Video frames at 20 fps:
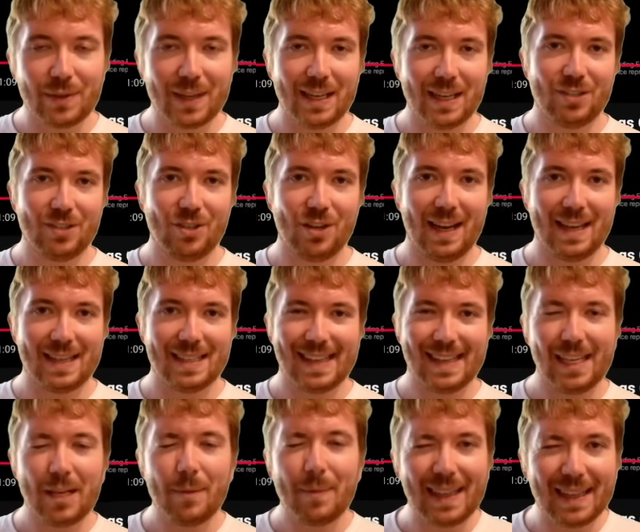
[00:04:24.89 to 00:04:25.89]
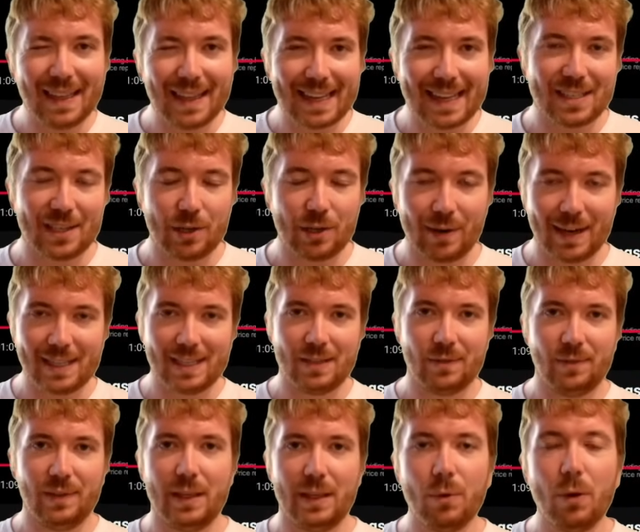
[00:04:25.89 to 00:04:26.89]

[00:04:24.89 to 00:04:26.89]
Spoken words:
their shares a little bit less aggressively.